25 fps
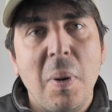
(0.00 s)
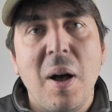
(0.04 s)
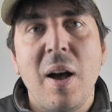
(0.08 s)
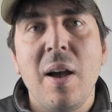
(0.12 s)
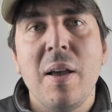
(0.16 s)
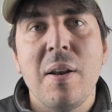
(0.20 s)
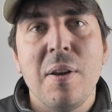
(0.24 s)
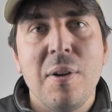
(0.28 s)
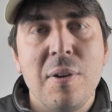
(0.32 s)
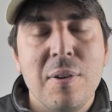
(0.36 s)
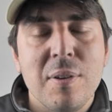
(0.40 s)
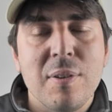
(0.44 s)

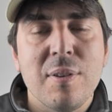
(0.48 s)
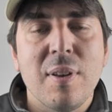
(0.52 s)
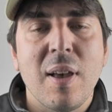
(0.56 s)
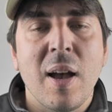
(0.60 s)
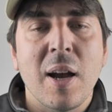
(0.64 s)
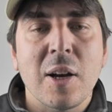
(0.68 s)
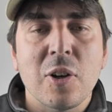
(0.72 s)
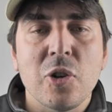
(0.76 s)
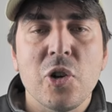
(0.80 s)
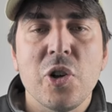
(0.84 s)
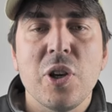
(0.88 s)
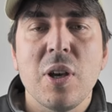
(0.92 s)
islands
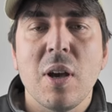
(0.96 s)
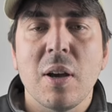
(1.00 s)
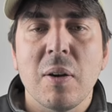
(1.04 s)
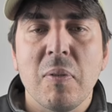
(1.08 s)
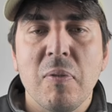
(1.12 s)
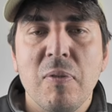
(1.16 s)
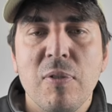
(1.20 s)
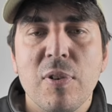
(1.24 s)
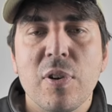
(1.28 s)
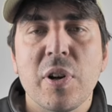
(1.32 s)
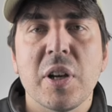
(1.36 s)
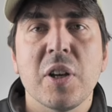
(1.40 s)
actually are
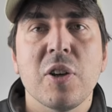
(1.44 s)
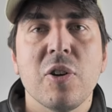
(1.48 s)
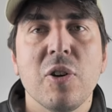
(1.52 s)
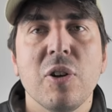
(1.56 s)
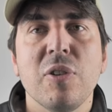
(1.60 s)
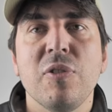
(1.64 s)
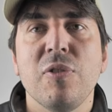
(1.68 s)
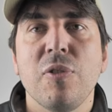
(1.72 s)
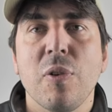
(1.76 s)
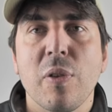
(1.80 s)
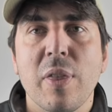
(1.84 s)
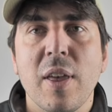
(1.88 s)
very
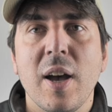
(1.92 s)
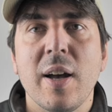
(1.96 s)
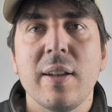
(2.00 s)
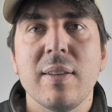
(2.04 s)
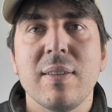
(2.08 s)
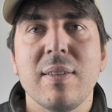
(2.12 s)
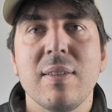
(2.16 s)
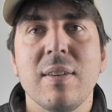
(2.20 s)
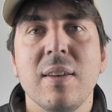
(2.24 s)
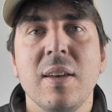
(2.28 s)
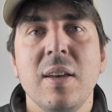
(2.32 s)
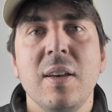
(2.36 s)
good for that.